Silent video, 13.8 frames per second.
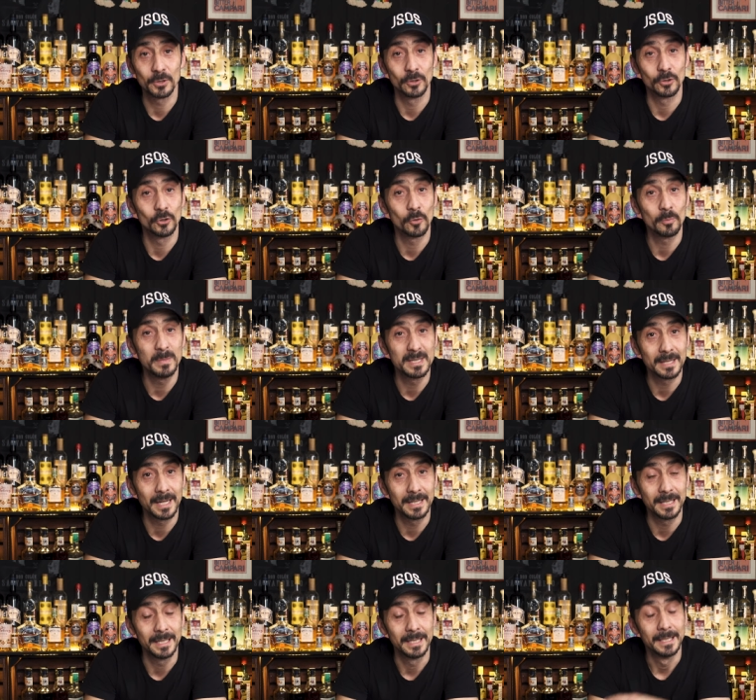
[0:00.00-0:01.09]
so you don't miss
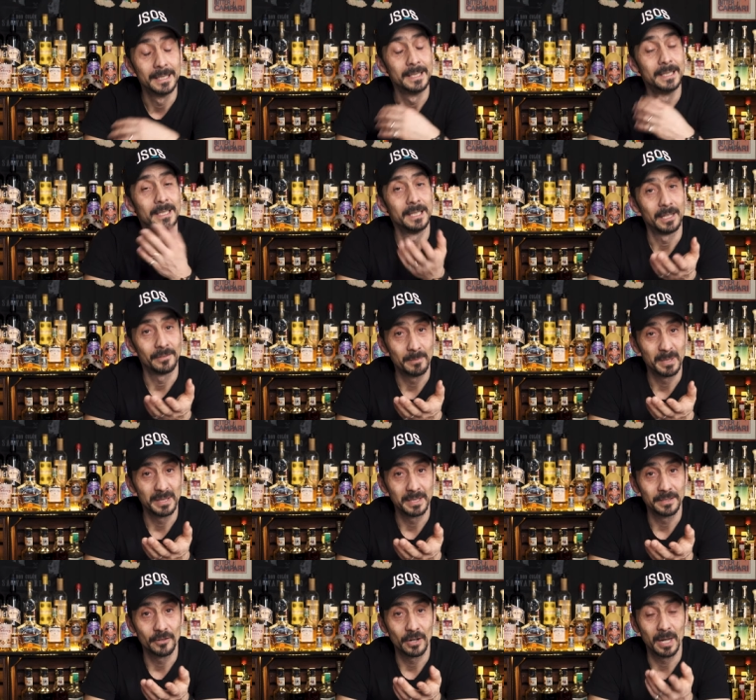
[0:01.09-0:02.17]
any of the
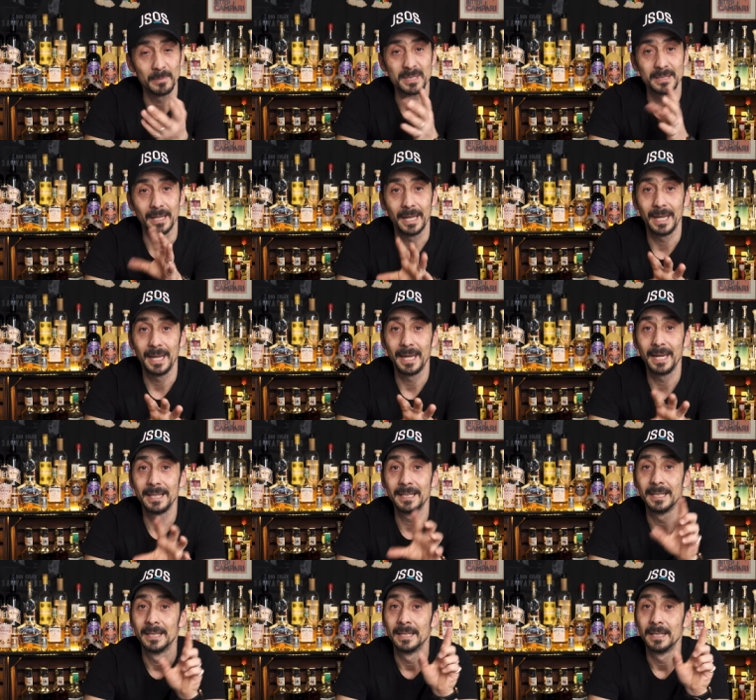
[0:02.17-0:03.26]
Monday drums.
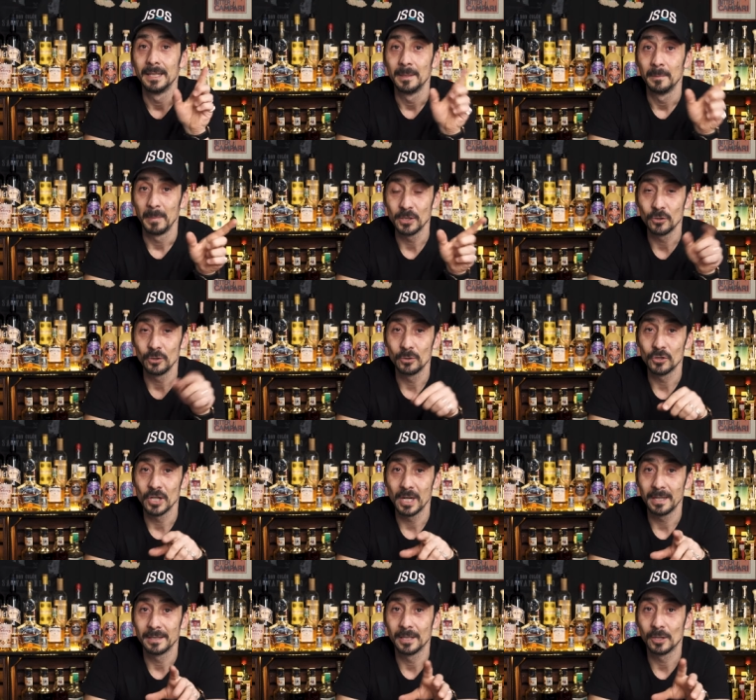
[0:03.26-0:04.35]
And make sure you
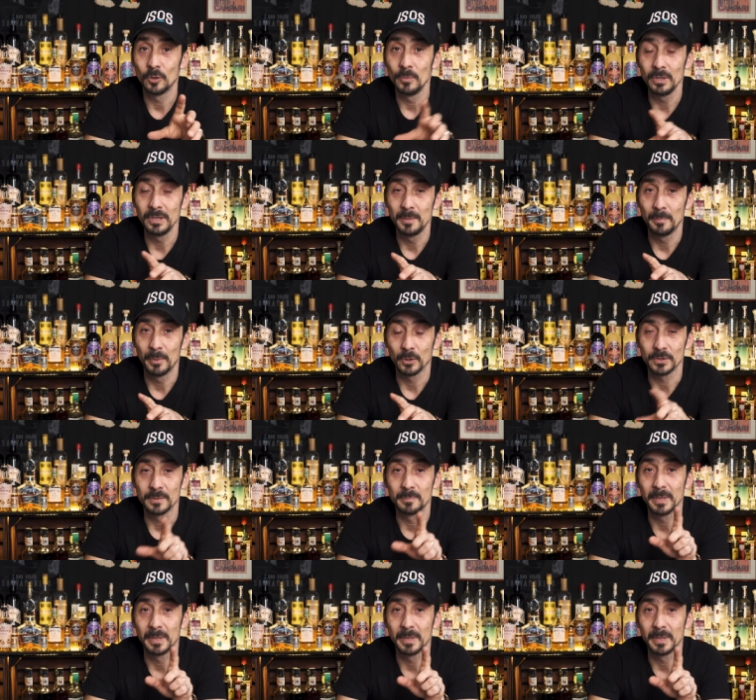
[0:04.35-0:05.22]
check the community post,